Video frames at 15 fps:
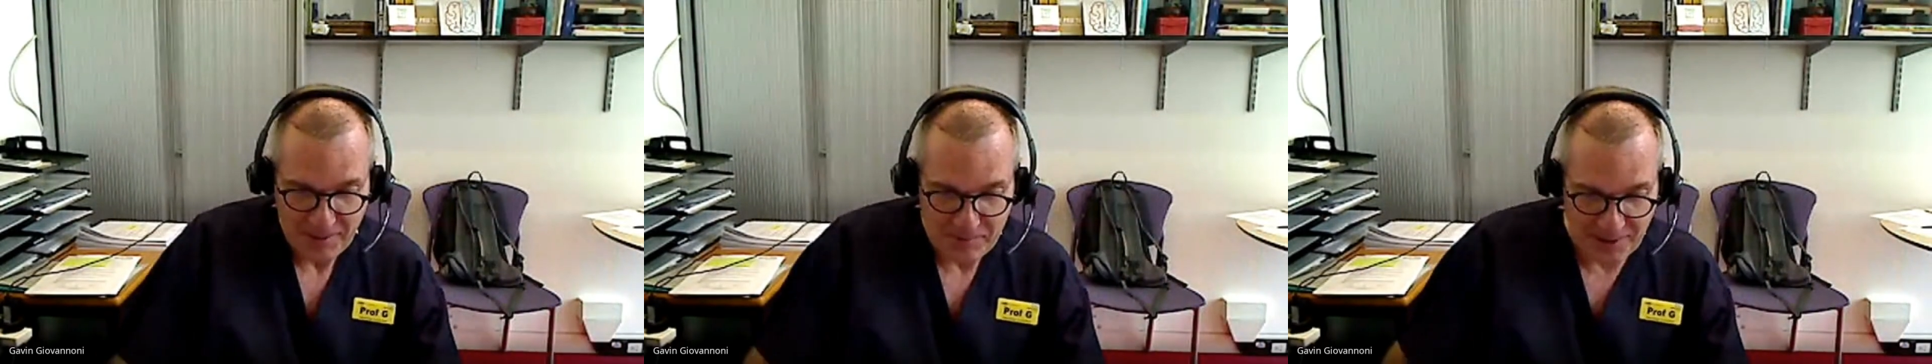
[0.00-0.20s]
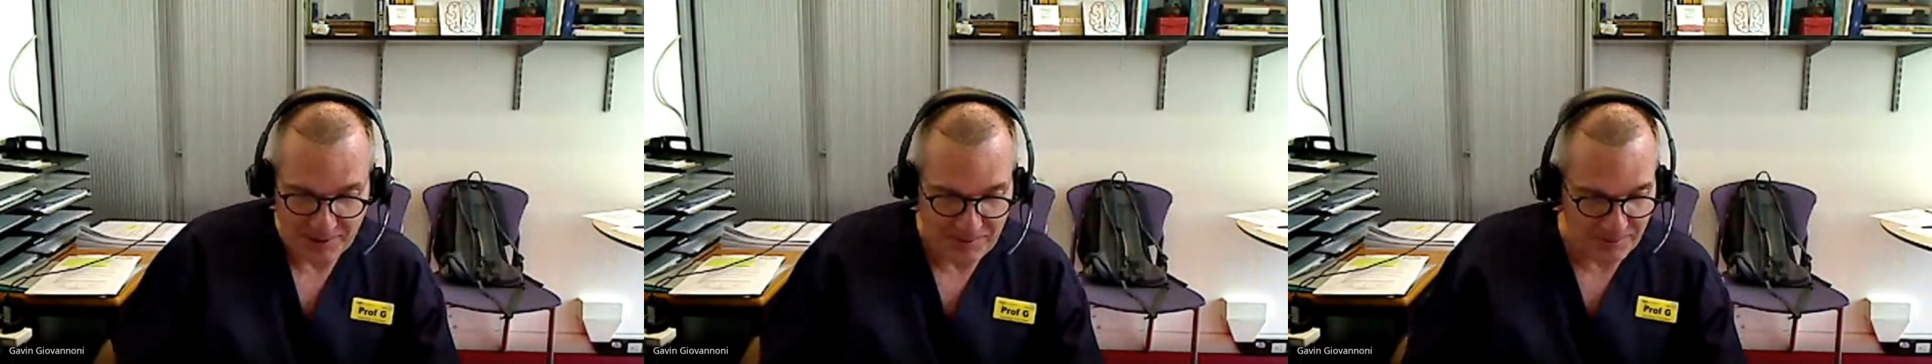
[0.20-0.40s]

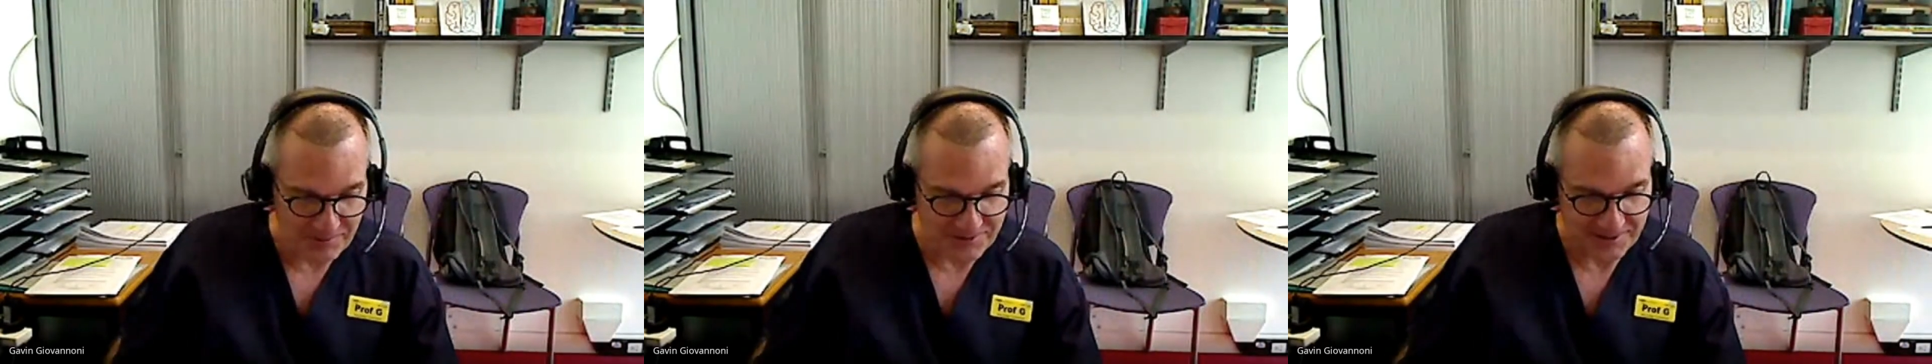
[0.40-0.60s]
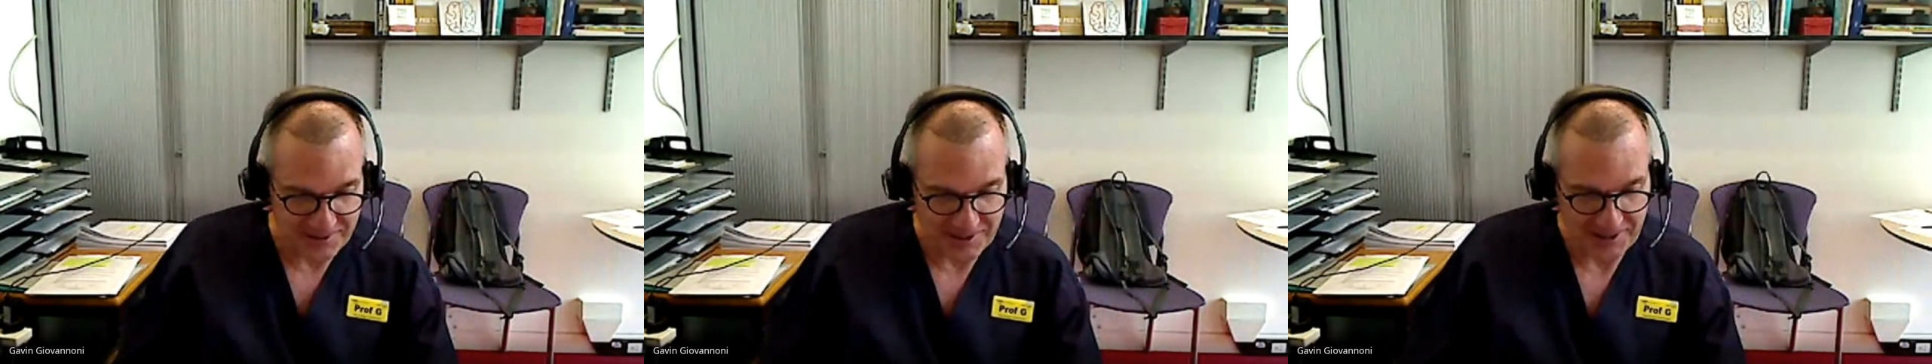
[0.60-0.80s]
but I'm
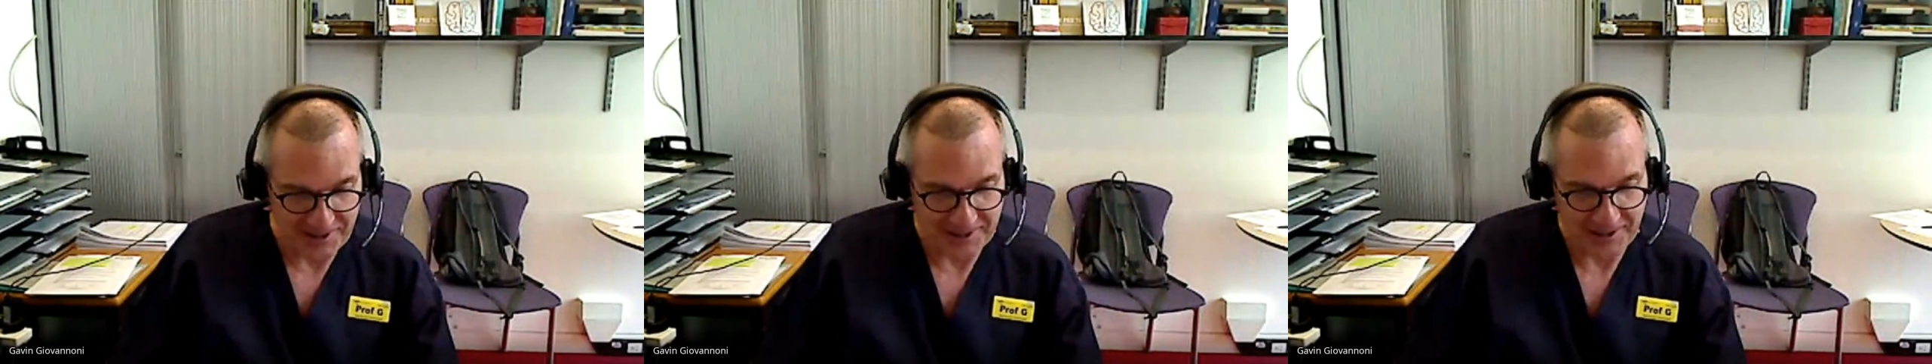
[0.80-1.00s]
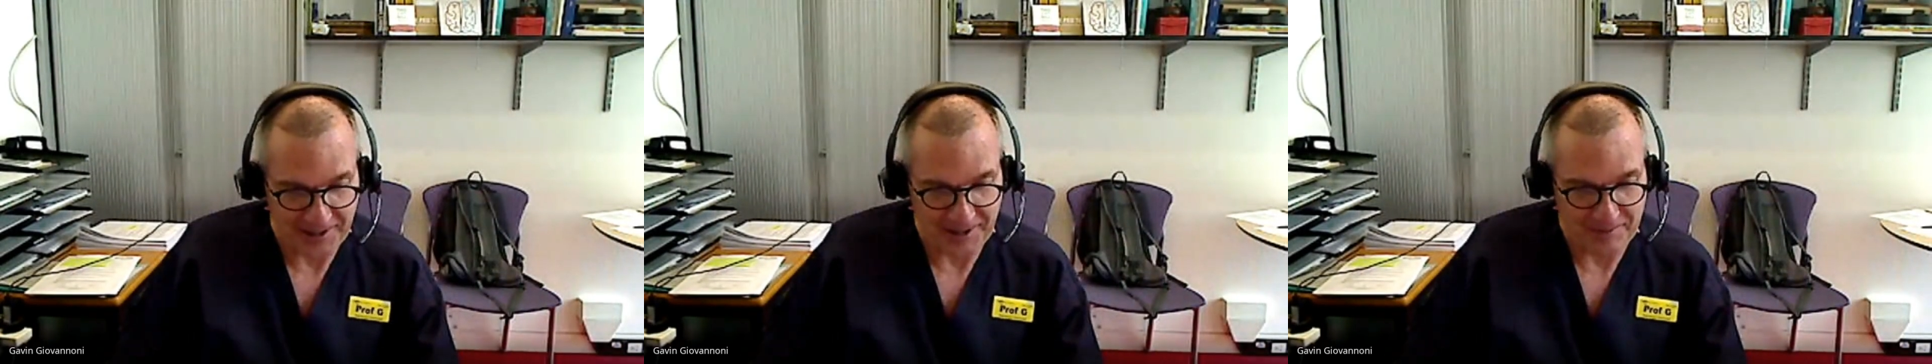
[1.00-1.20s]
obviously
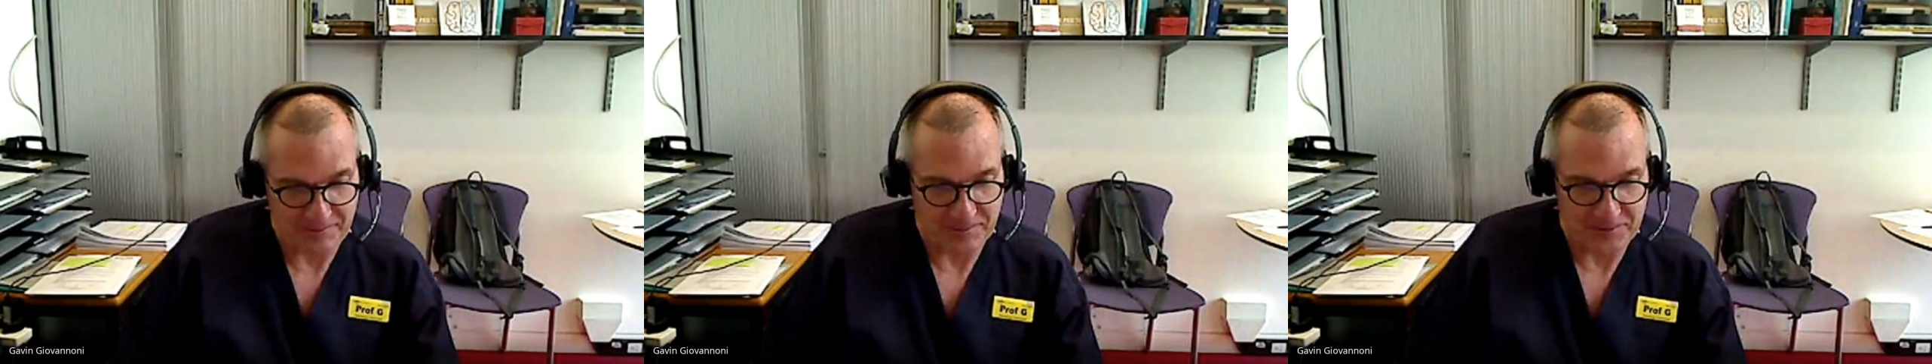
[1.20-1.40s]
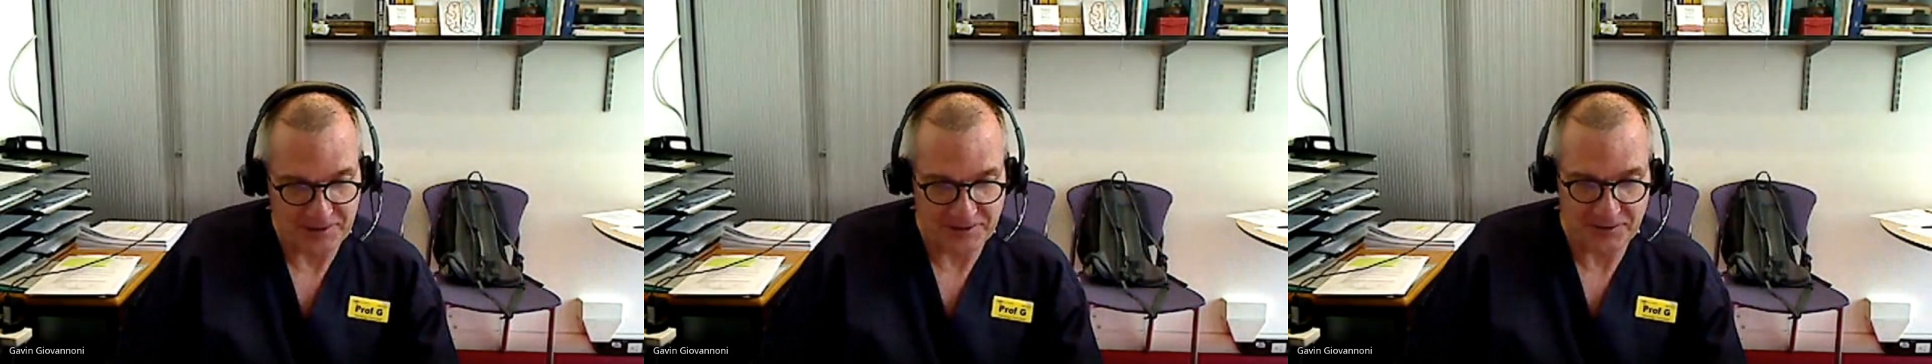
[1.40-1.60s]

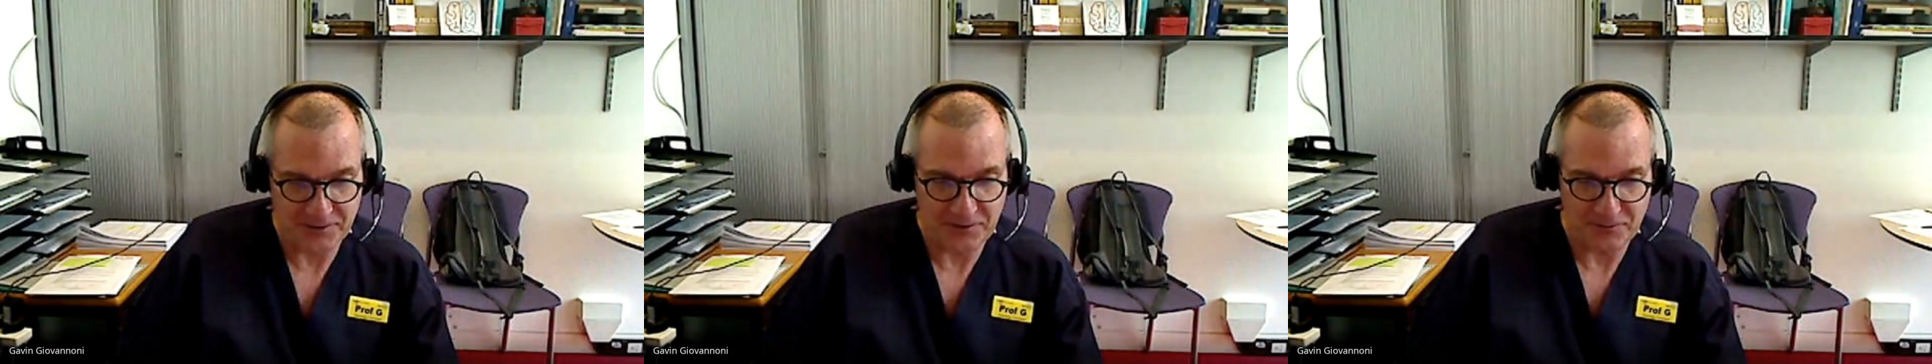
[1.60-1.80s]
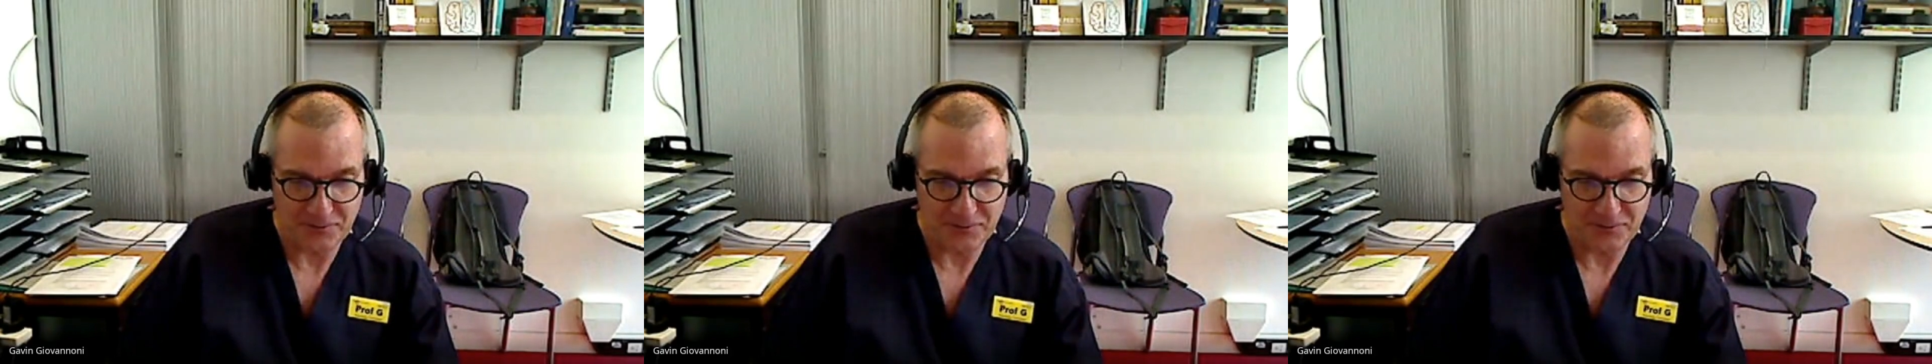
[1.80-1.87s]
need to